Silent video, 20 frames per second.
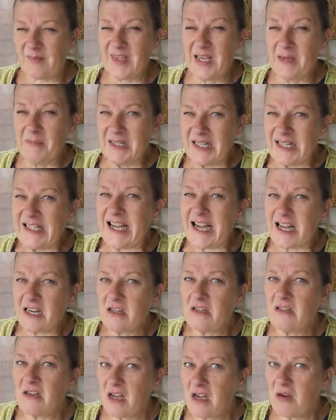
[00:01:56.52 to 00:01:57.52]
I mean, I kind
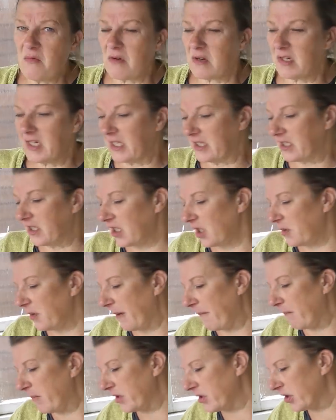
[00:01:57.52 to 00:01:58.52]
of know what needs
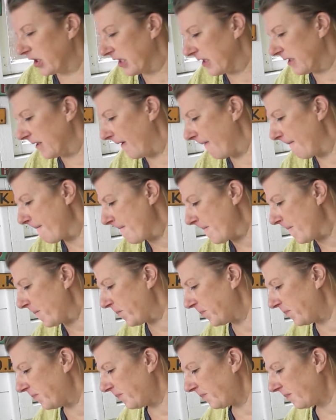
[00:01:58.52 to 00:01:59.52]
doing, but just
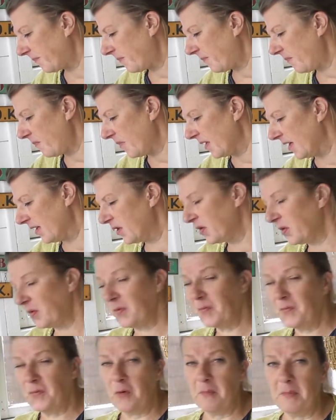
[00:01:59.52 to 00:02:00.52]
sort
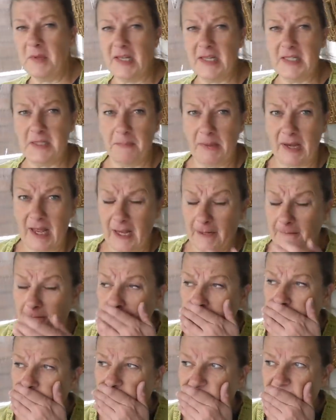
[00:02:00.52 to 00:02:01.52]
of formulate a
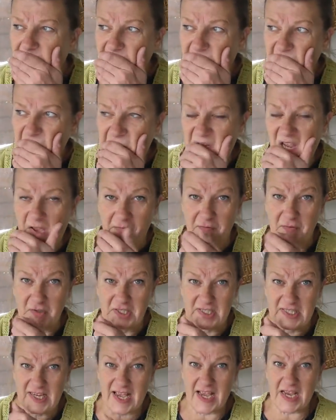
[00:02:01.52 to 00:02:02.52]
plan for
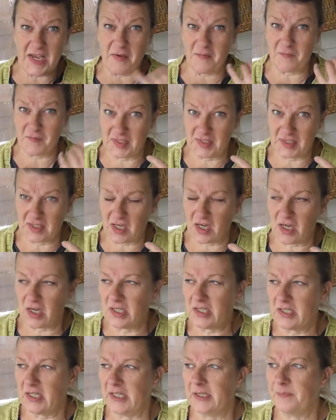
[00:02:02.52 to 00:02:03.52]
today
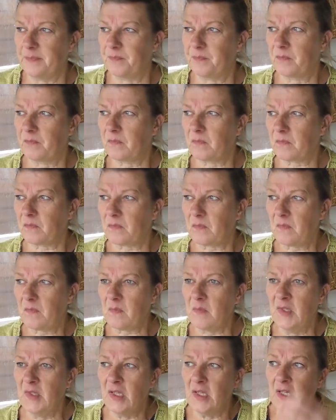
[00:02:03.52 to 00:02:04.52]
starting,
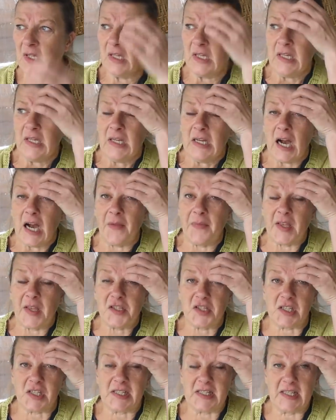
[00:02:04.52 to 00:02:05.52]
and
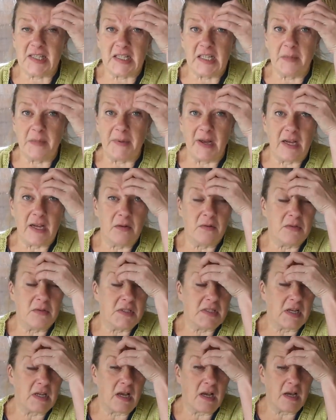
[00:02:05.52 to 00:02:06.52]
then just think
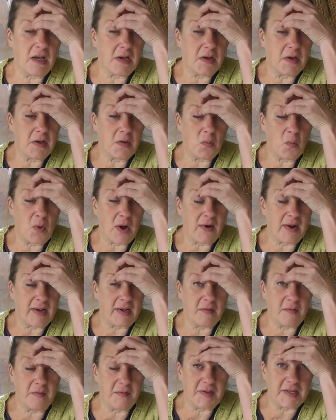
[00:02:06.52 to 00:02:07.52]
about where I
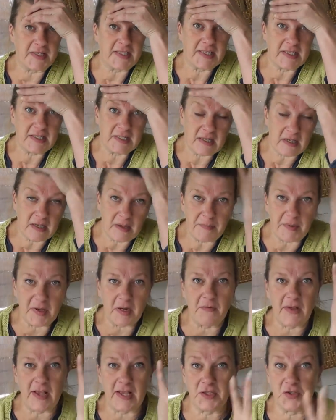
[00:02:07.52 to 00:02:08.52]
can fit in a bit
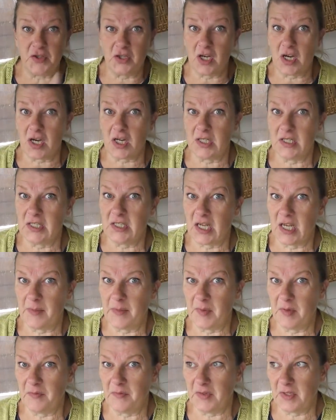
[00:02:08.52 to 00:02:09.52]
of extra garden
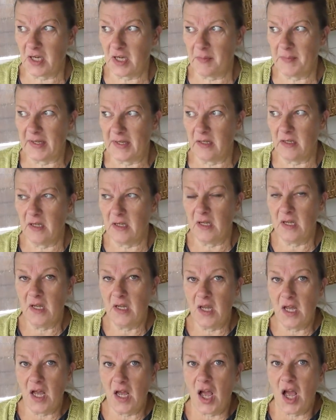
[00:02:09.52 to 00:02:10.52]
time over the coming
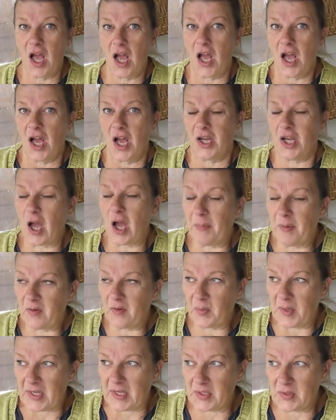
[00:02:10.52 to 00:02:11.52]
couple
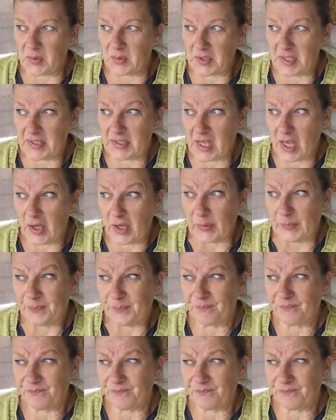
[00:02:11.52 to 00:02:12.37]
of weeks or so.